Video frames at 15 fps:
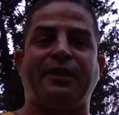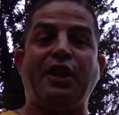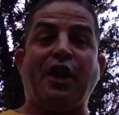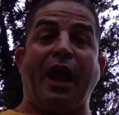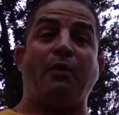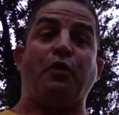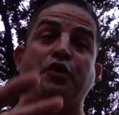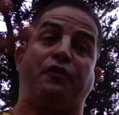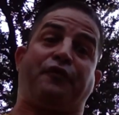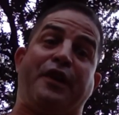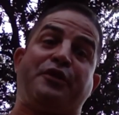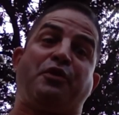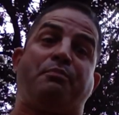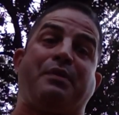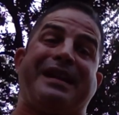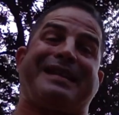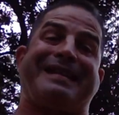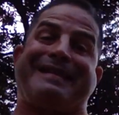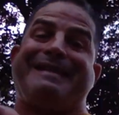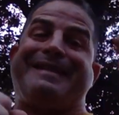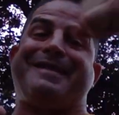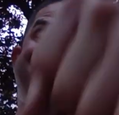And when your friends are breaking
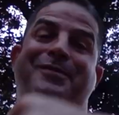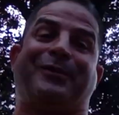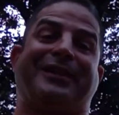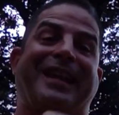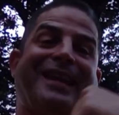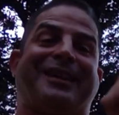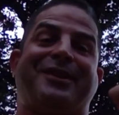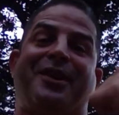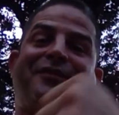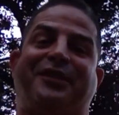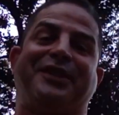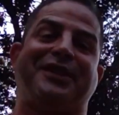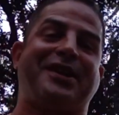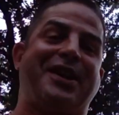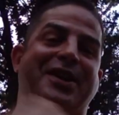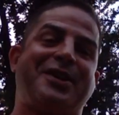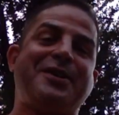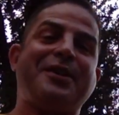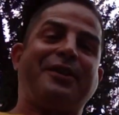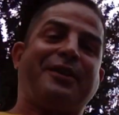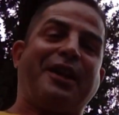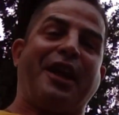it up, you're taking off on the guy.
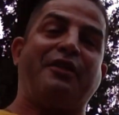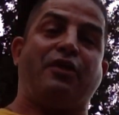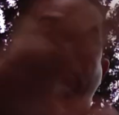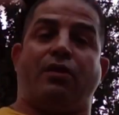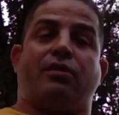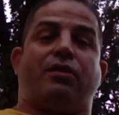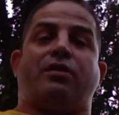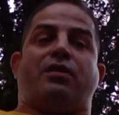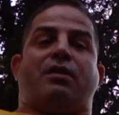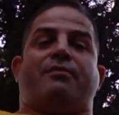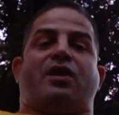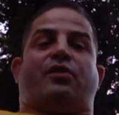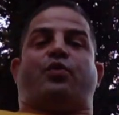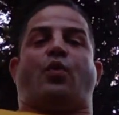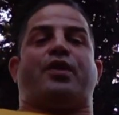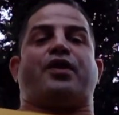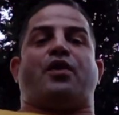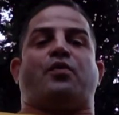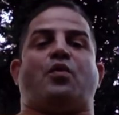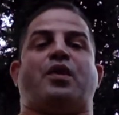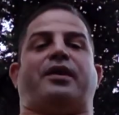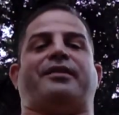And then, oh, no, it's
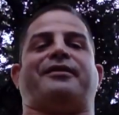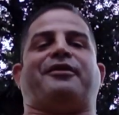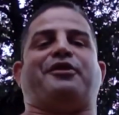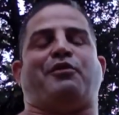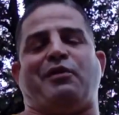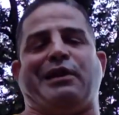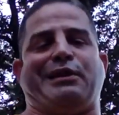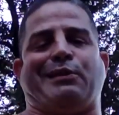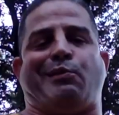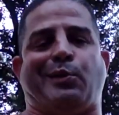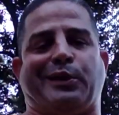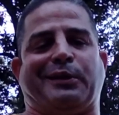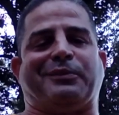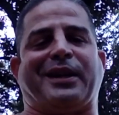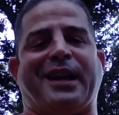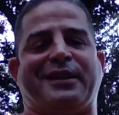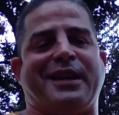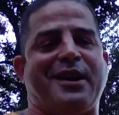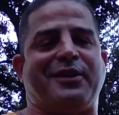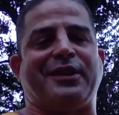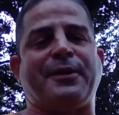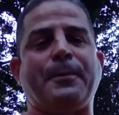one-on-one. You're holding the guy
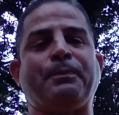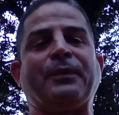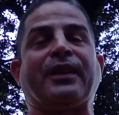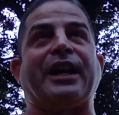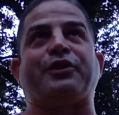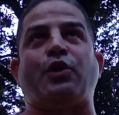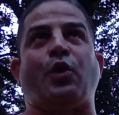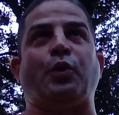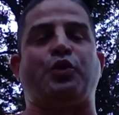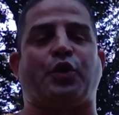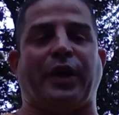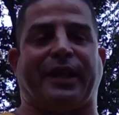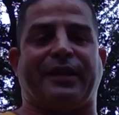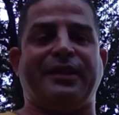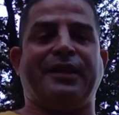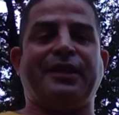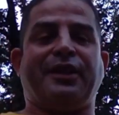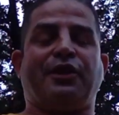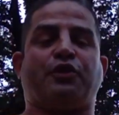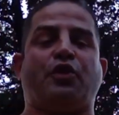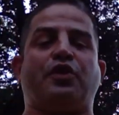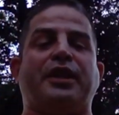down, and that's an old trick.
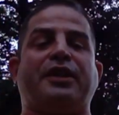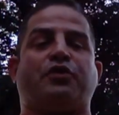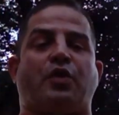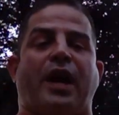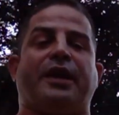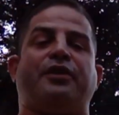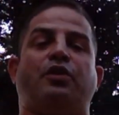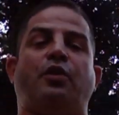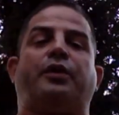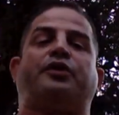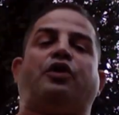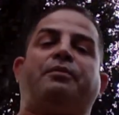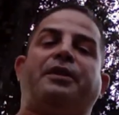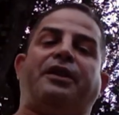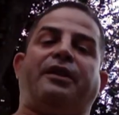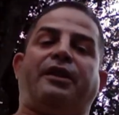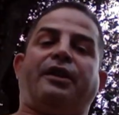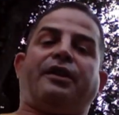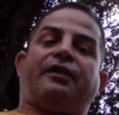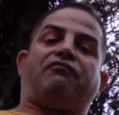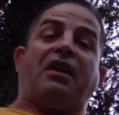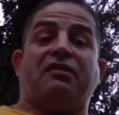So they try to do it to me,
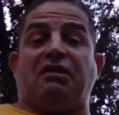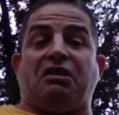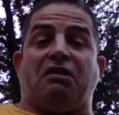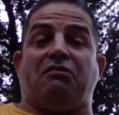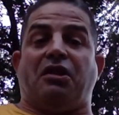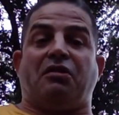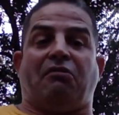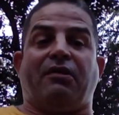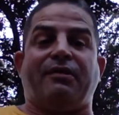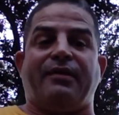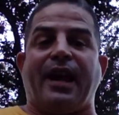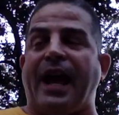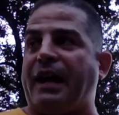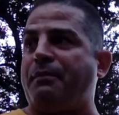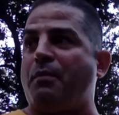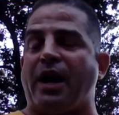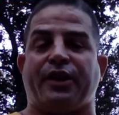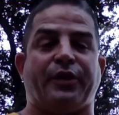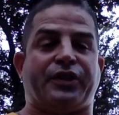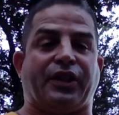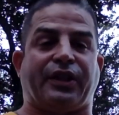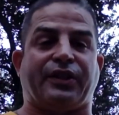and, you know, it had
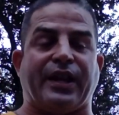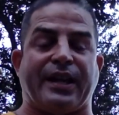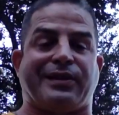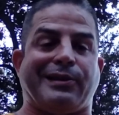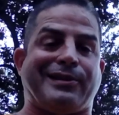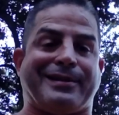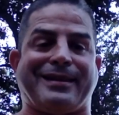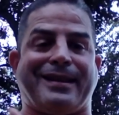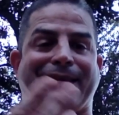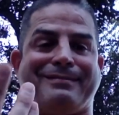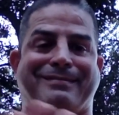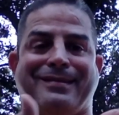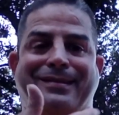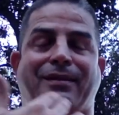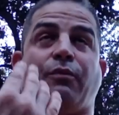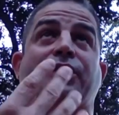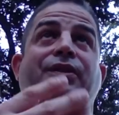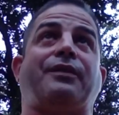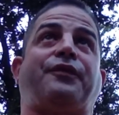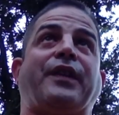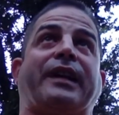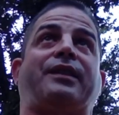moderate success. It's just that it wasn't
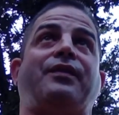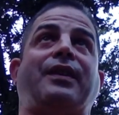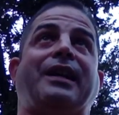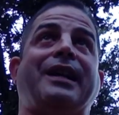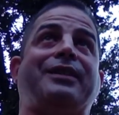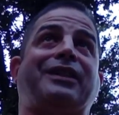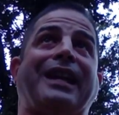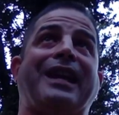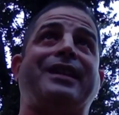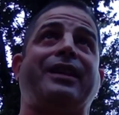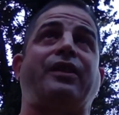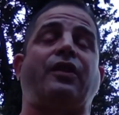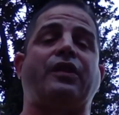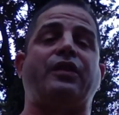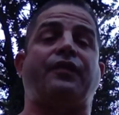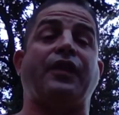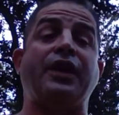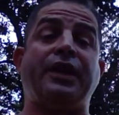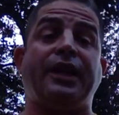effective. The guy can't hit hard enough.